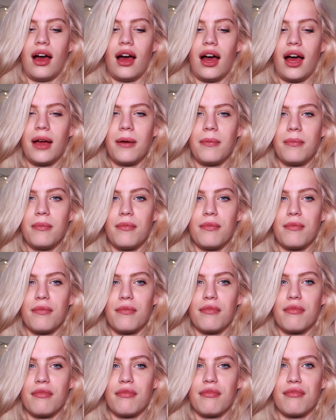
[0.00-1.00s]
I'm
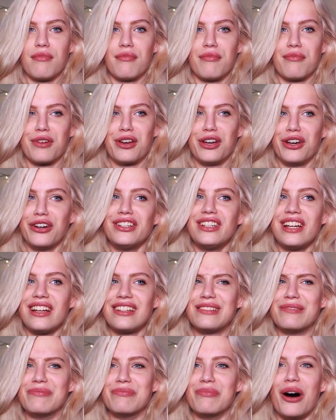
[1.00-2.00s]
good
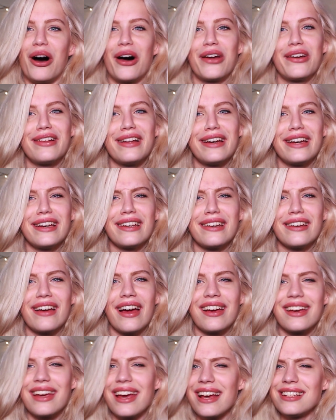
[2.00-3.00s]
at modeling,
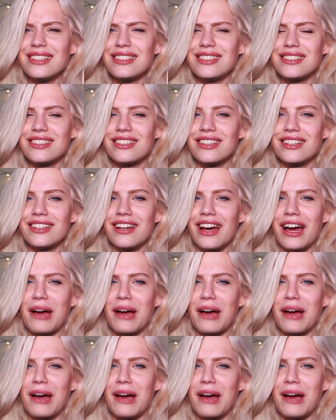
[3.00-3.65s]
I guess.